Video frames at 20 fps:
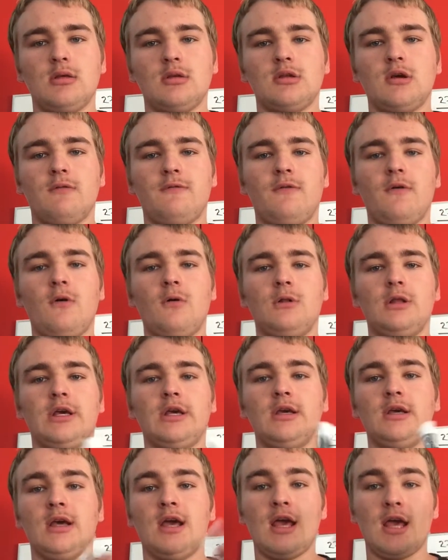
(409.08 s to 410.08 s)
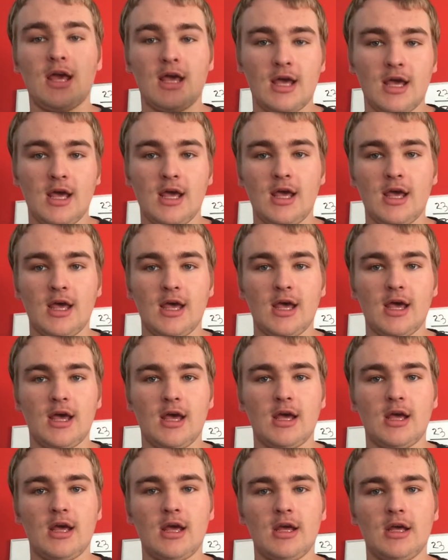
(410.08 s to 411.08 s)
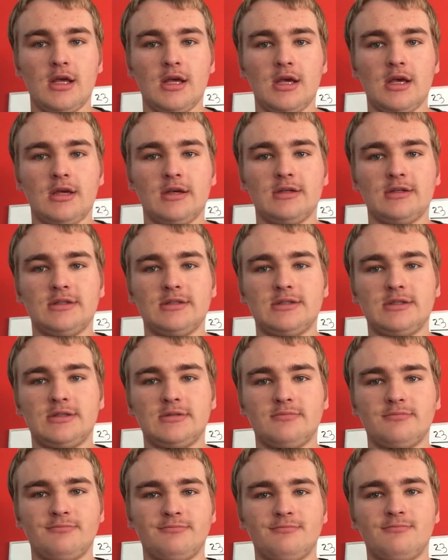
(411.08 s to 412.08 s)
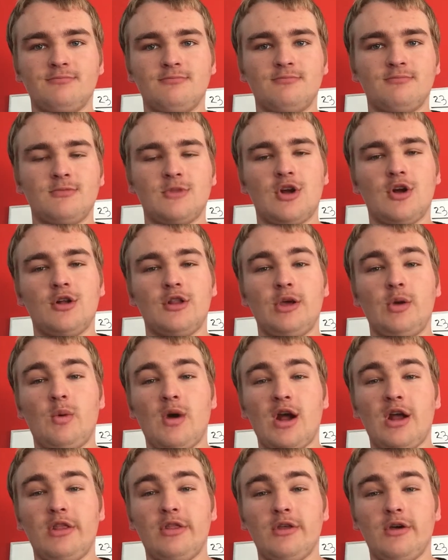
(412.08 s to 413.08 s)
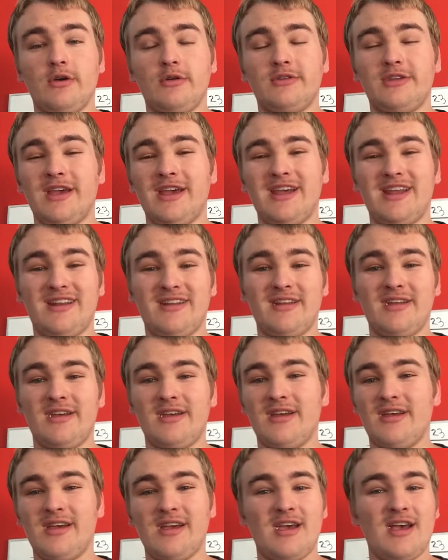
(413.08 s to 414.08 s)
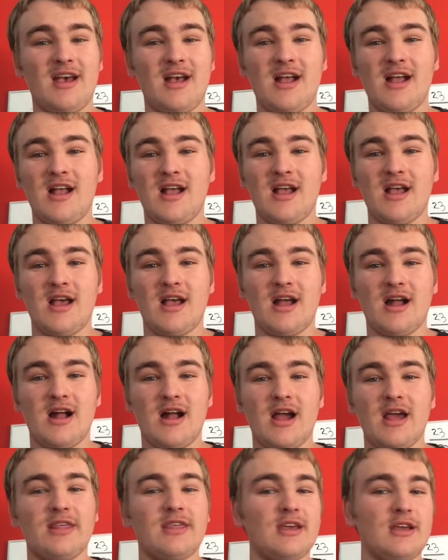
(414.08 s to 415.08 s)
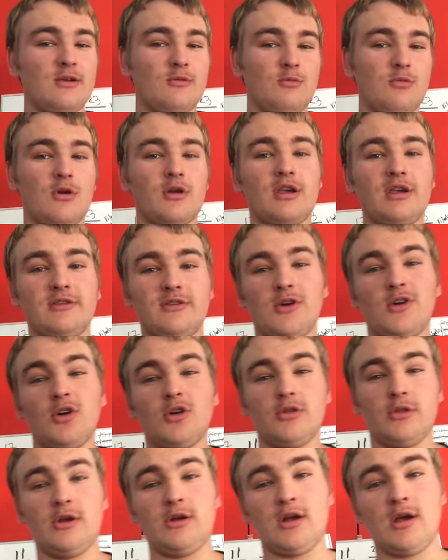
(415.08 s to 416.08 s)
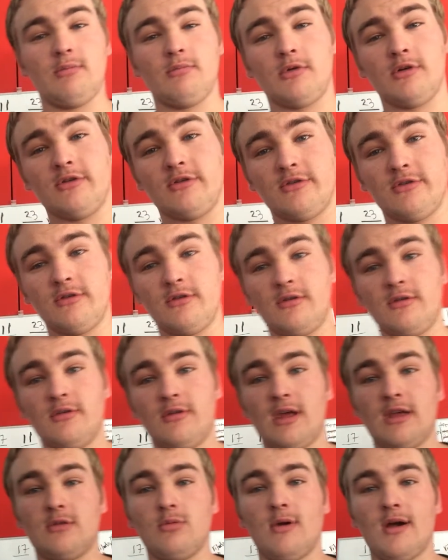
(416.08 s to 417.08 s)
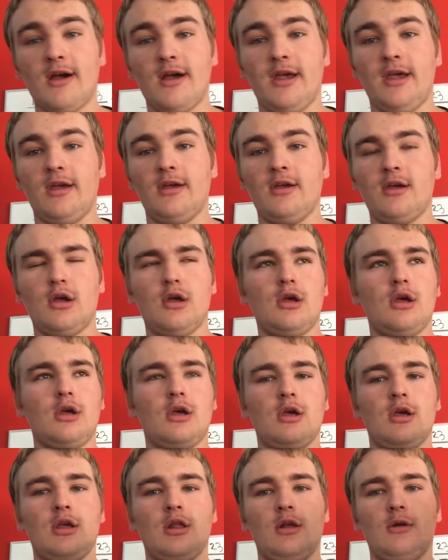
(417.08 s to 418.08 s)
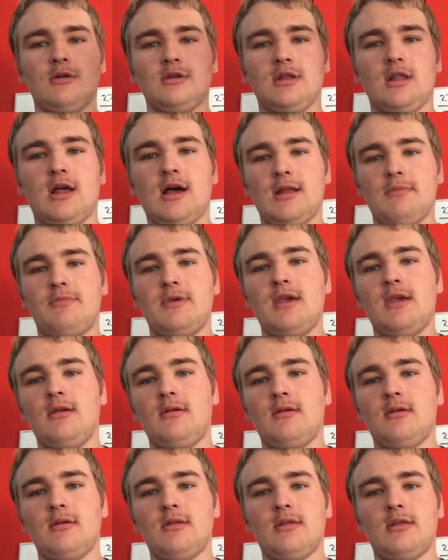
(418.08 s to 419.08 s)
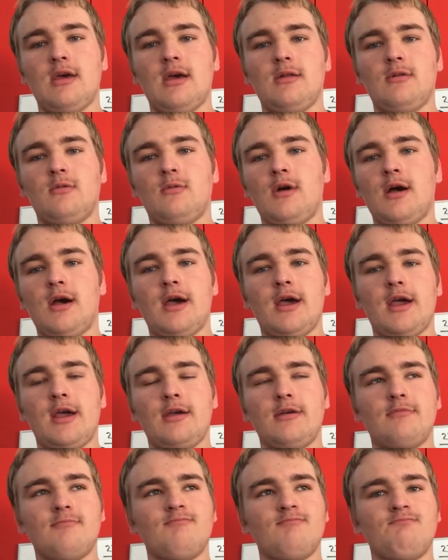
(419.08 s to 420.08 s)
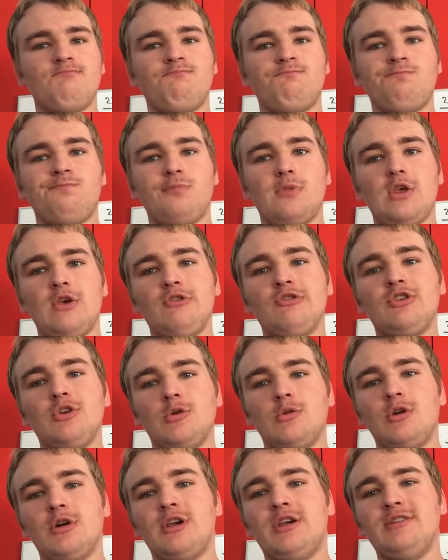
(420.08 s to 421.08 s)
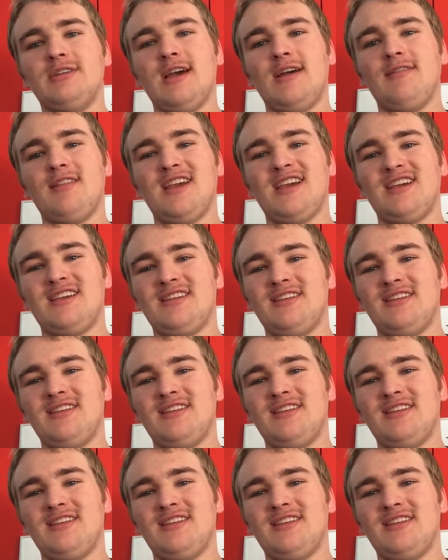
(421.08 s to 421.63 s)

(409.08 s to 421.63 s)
Toffoli is currently wearing those, and I think rookies earn their numbers. That's why there's a lot of why certain rookies have like